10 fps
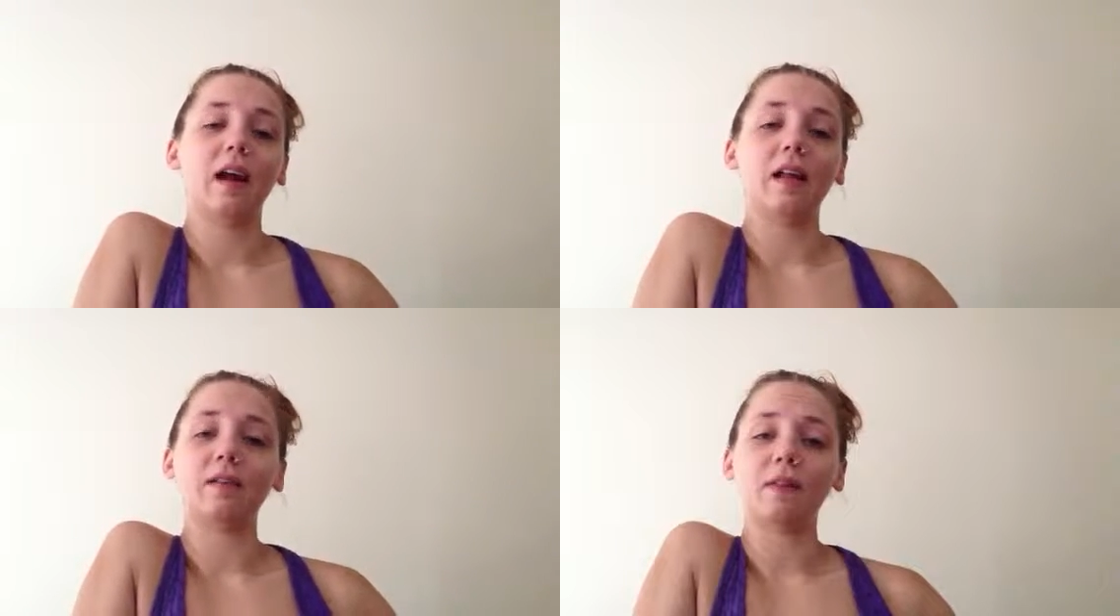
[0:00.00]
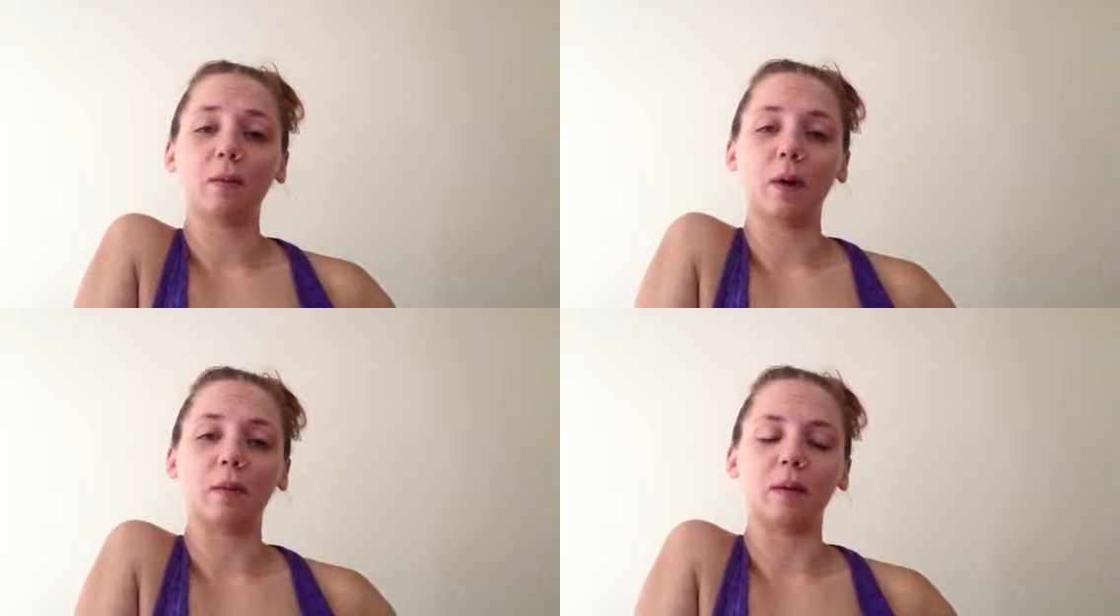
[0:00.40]
I love the
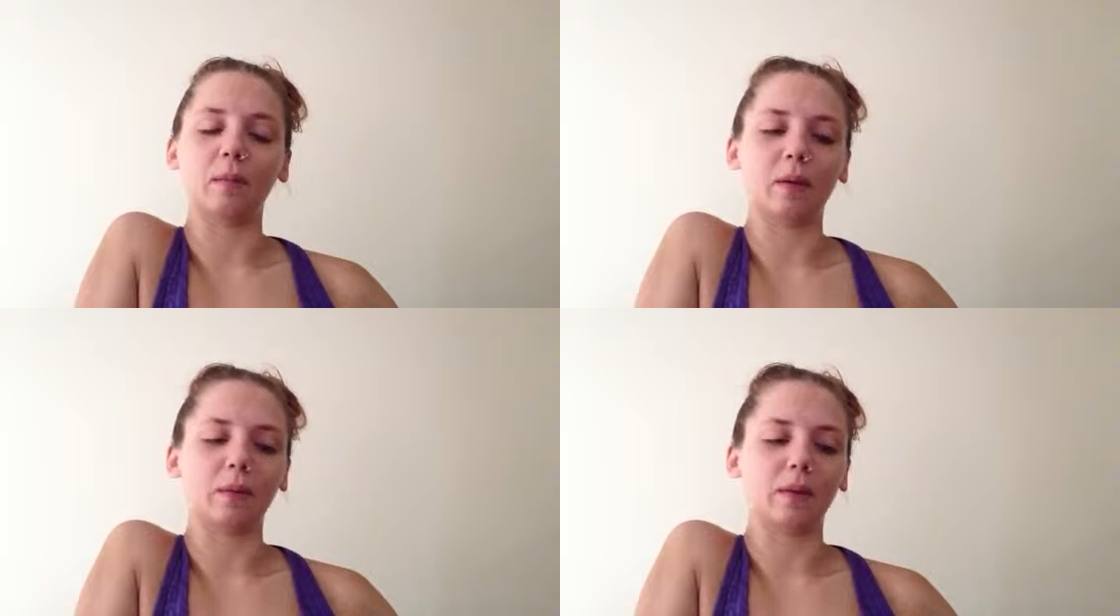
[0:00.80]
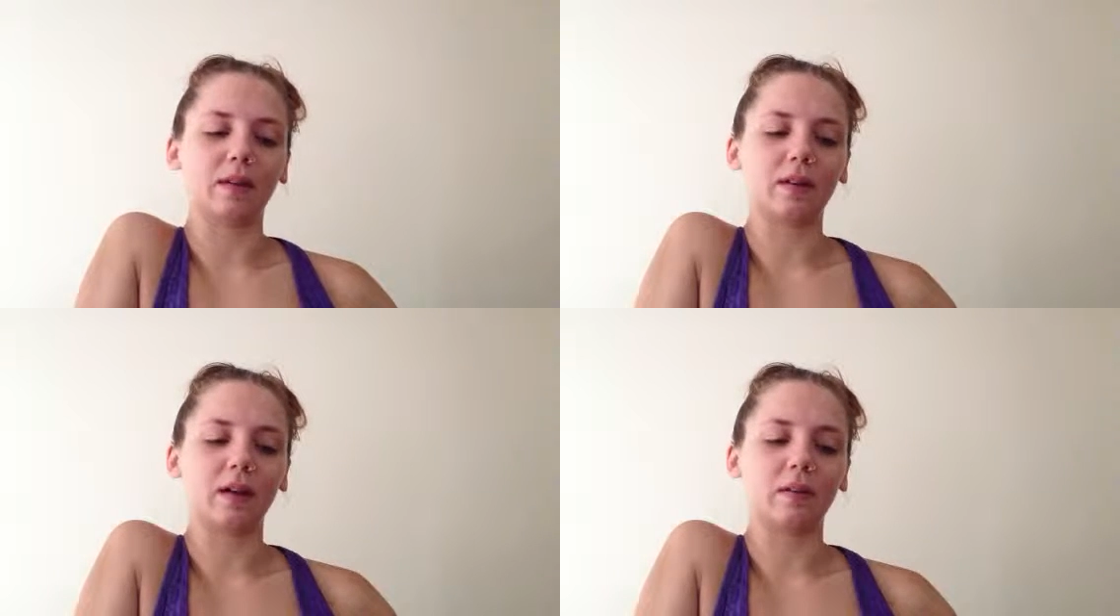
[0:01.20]
apartment, but we
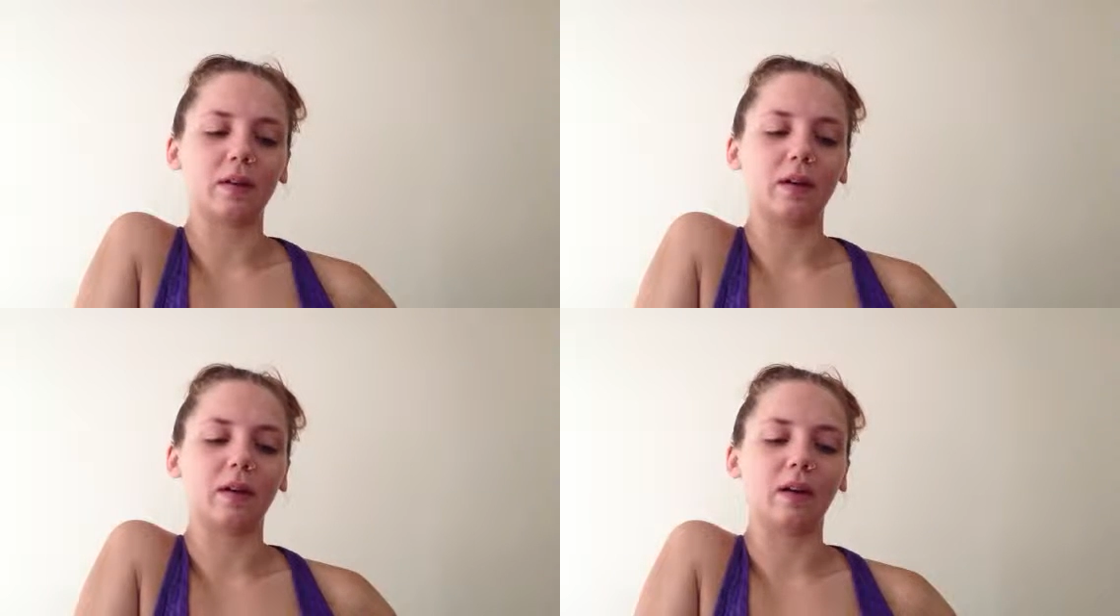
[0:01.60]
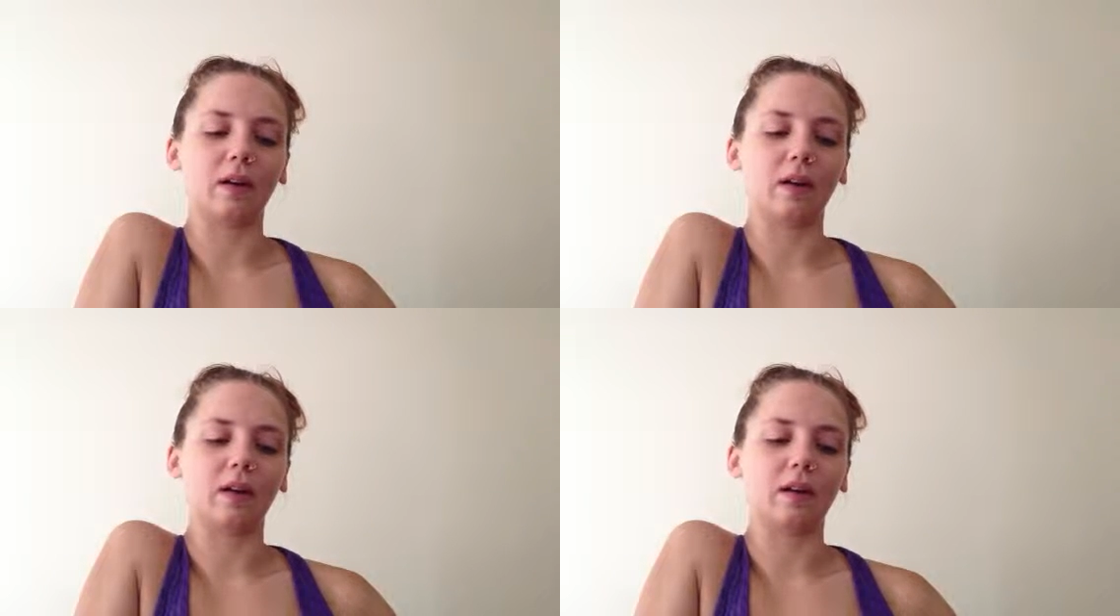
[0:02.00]
discovered
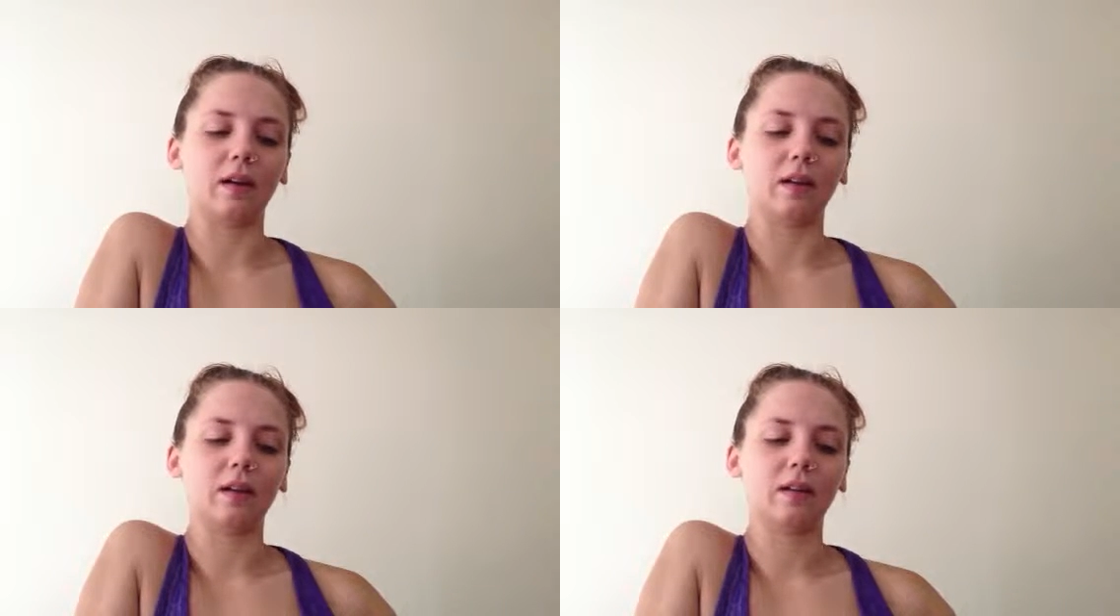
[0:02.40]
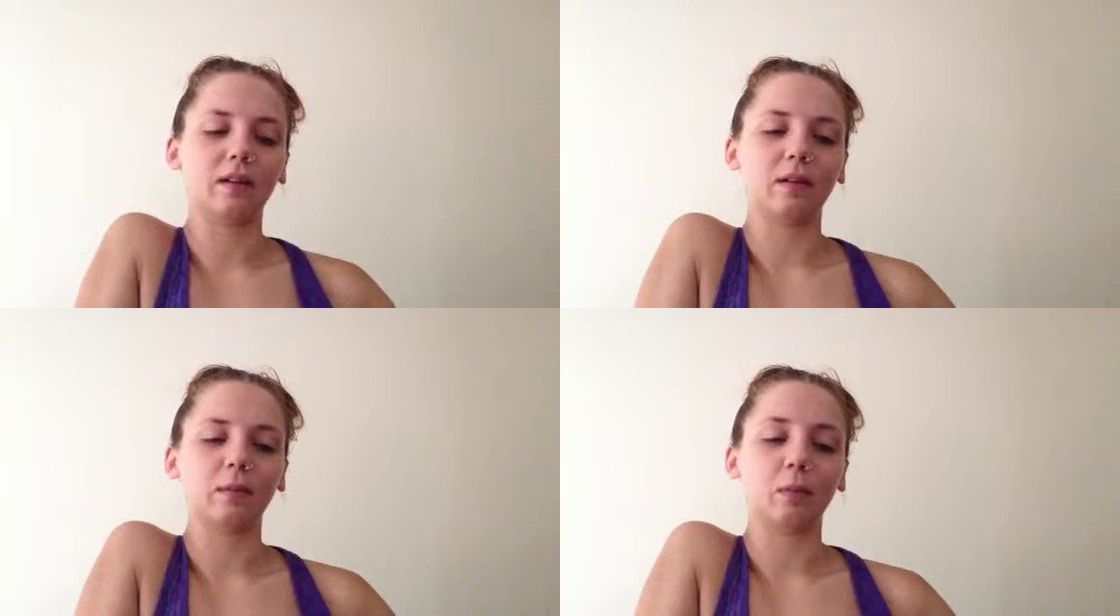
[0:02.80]
a
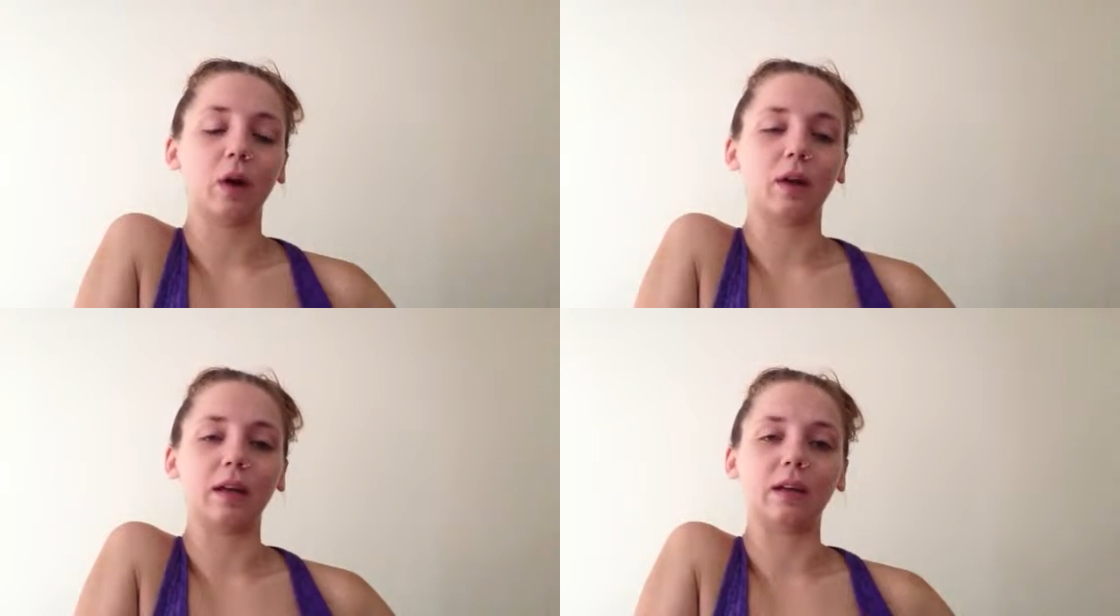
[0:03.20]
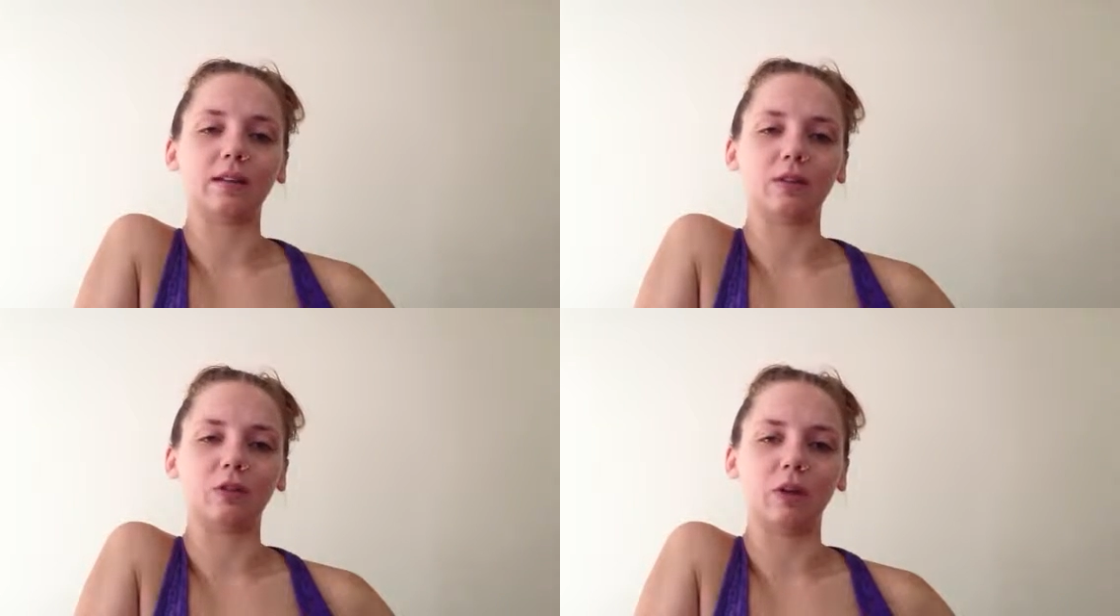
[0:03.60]
parking
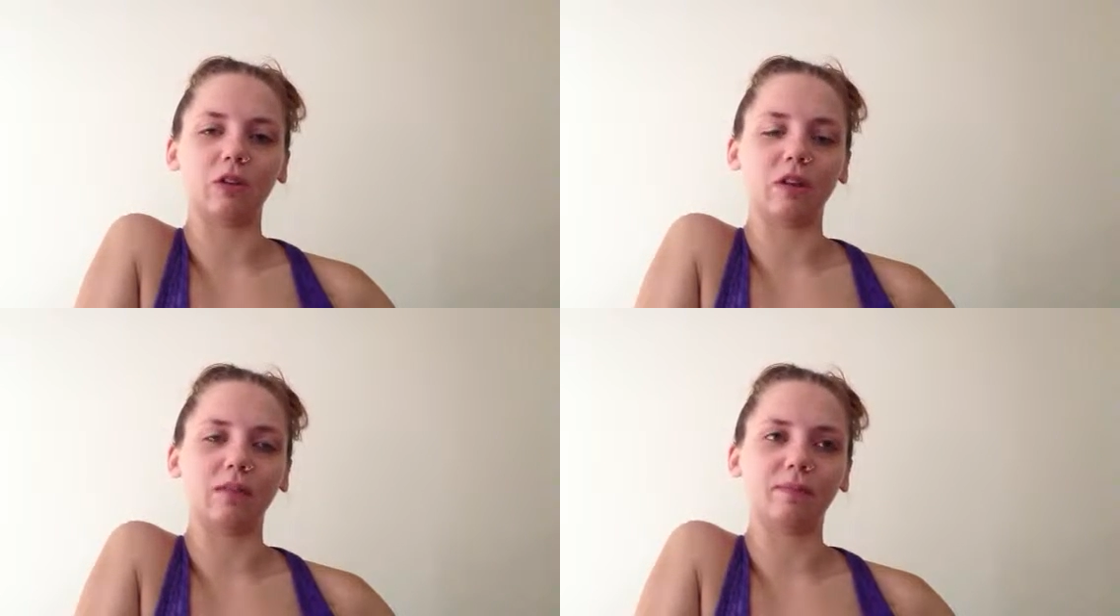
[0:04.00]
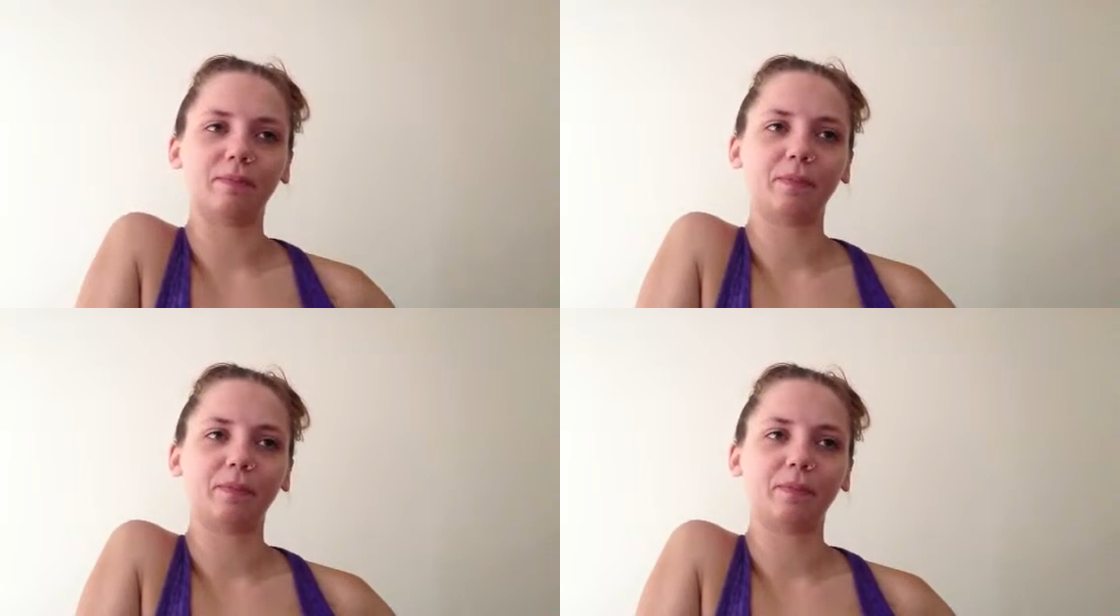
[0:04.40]
situation.